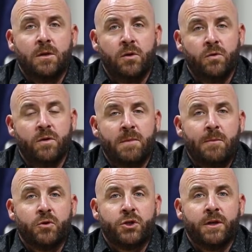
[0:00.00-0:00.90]
you, the
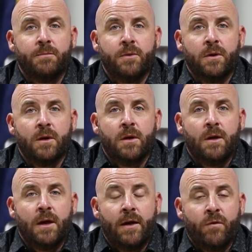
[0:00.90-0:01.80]
membership,
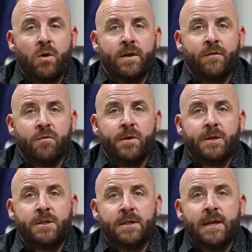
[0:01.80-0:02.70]
have all the
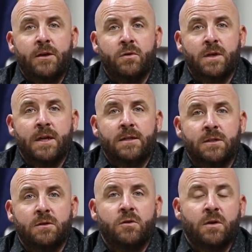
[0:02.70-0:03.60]
information that you need
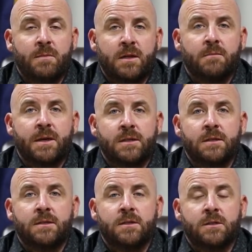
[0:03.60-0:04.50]
so you can make the best
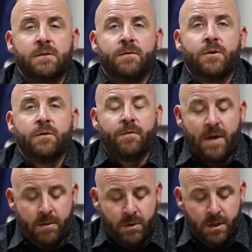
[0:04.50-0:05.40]
decisions for your
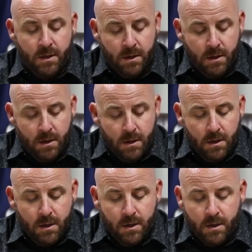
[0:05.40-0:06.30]
family.
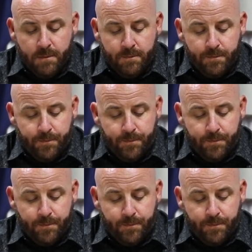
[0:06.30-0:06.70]
Up